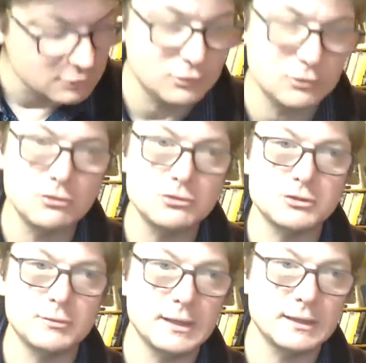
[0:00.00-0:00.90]
two
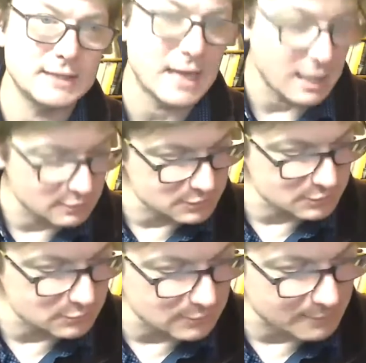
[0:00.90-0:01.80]
strings down.
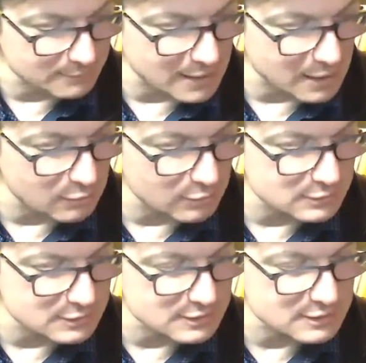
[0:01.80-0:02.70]
So I'm now on
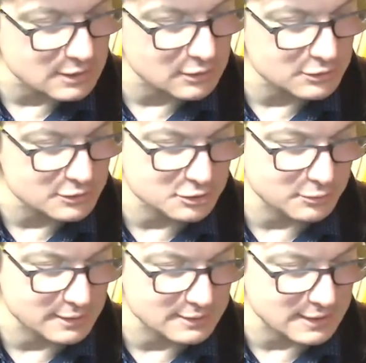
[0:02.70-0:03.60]
the second
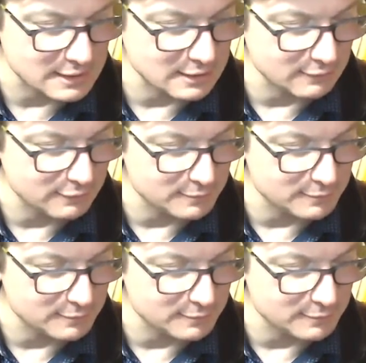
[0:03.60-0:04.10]
string starting from